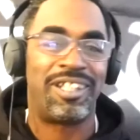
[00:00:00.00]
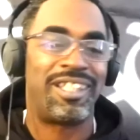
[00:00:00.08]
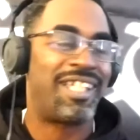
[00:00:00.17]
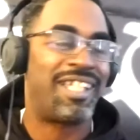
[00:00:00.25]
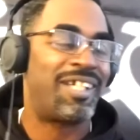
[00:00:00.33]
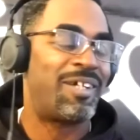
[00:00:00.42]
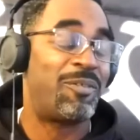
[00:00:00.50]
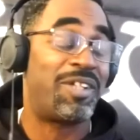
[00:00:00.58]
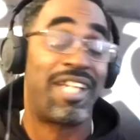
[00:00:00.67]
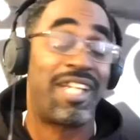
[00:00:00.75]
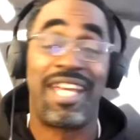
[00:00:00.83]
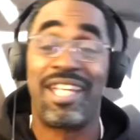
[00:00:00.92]
when
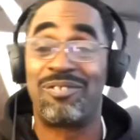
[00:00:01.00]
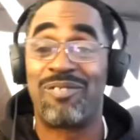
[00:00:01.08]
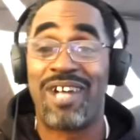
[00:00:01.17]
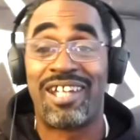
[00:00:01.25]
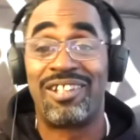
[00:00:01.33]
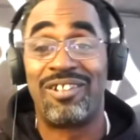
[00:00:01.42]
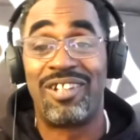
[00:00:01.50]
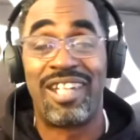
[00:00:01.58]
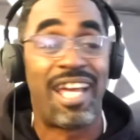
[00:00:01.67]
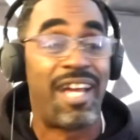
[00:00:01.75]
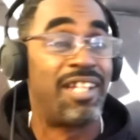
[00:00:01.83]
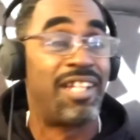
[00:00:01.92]
A is rocking on
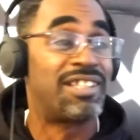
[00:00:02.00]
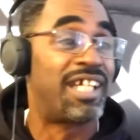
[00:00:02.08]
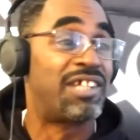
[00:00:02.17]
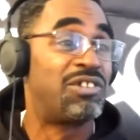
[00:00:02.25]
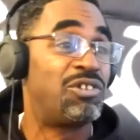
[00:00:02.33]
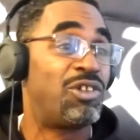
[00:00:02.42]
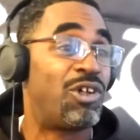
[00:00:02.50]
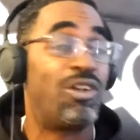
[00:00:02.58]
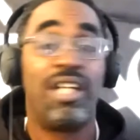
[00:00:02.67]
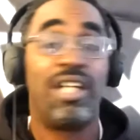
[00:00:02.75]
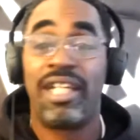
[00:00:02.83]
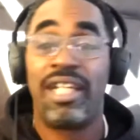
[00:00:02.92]
that, it's like
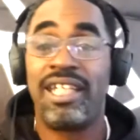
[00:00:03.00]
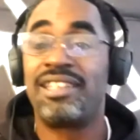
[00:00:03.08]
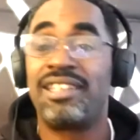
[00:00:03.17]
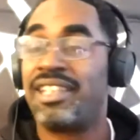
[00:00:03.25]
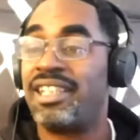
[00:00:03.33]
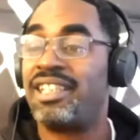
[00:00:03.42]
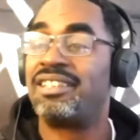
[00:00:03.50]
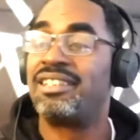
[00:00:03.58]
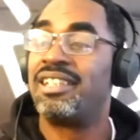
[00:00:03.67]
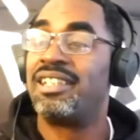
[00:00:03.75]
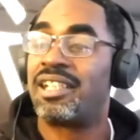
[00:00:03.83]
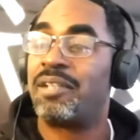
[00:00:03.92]

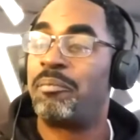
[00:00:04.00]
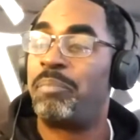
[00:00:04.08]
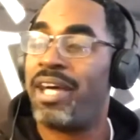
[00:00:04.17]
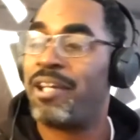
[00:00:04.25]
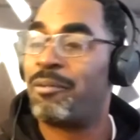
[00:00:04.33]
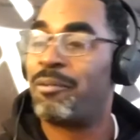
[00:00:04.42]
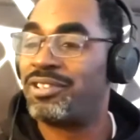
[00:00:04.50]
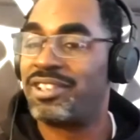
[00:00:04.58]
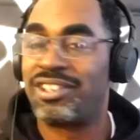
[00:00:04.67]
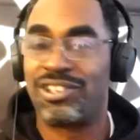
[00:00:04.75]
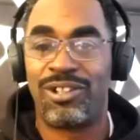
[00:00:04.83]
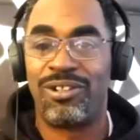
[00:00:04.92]
he's compatible
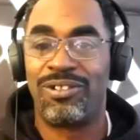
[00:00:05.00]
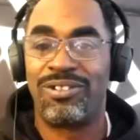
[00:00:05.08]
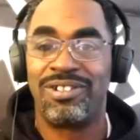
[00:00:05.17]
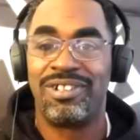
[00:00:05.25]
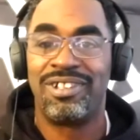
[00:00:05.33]
to Show.